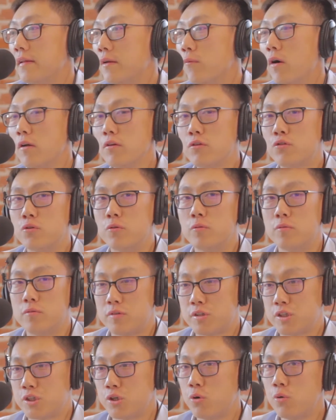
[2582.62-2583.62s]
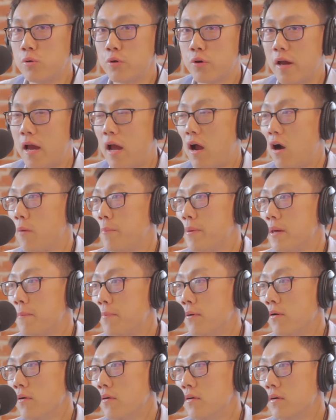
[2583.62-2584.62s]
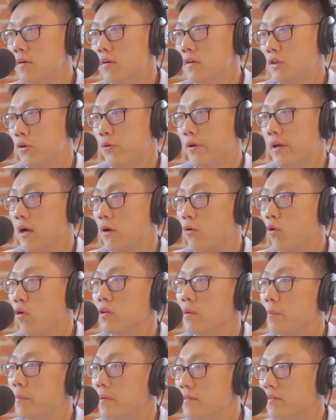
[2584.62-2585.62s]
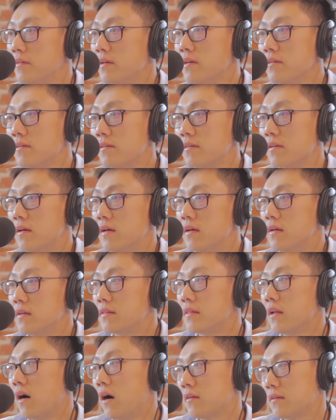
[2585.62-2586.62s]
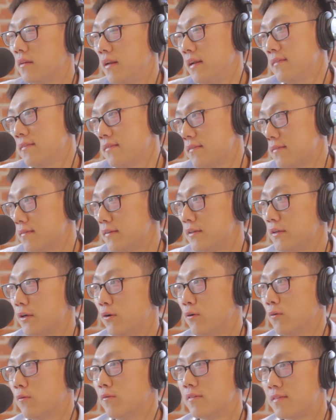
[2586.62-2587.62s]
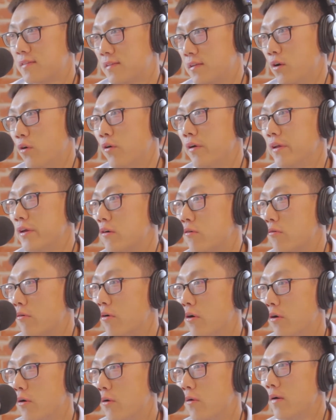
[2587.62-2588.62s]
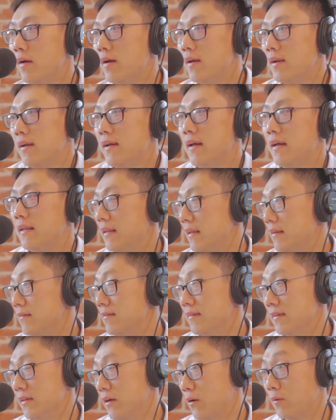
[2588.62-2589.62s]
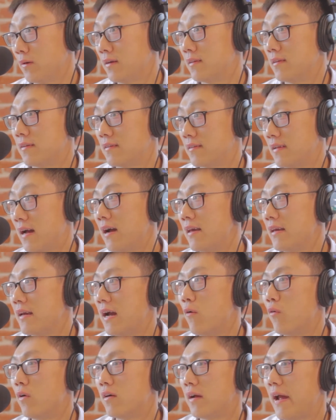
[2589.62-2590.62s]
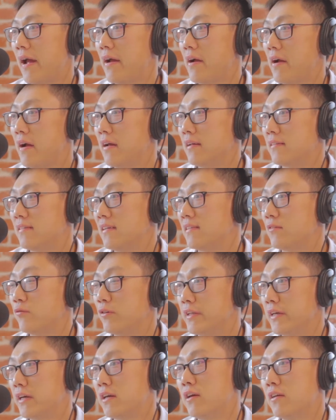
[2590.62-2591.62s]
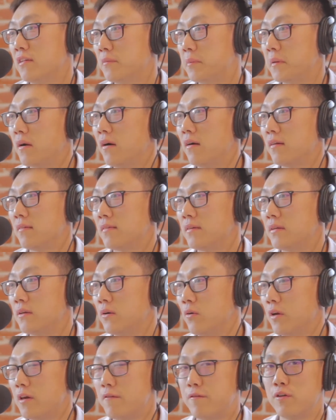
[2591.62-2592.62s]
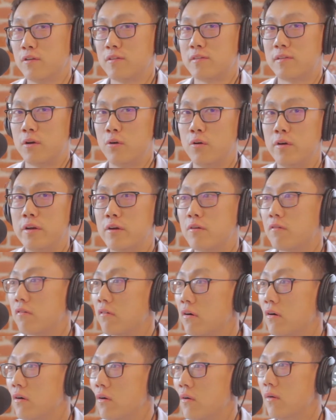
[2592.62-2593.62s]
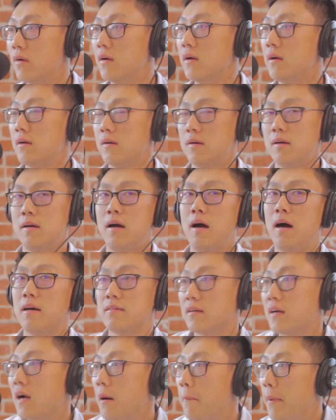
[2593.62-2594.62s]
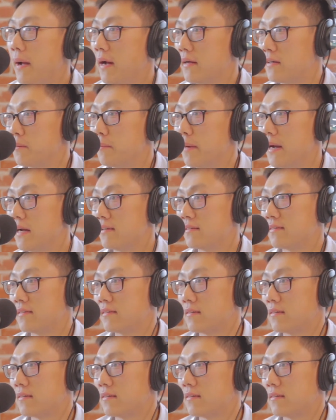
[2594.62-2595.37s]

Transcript: want to show you can hire people, show you can grow the business, not let's slowly grow. And because in our eyes that's ridiculous, because if you slowly grow, other competitor might just